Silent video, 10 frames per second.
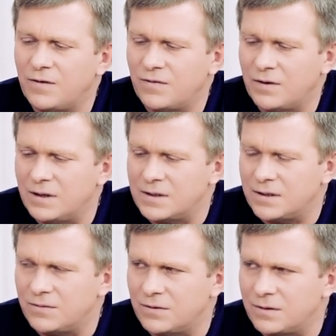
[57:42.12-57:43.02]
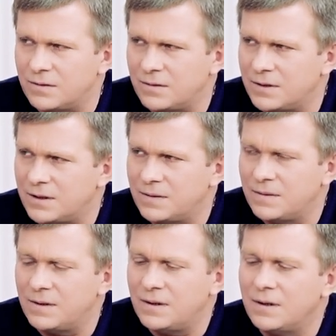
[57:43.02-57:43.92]
you have precisely given the
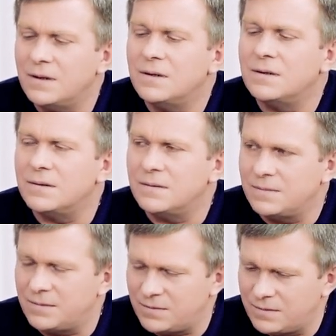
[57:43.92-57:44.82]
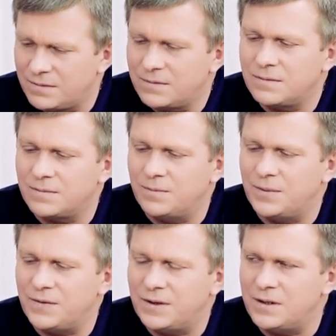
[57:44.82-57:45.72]
example of thief and the
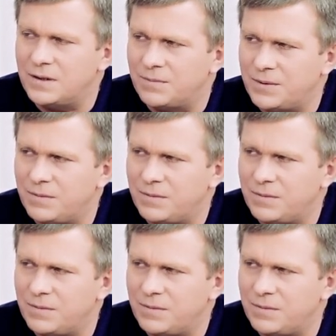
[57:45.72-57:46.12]
recluse.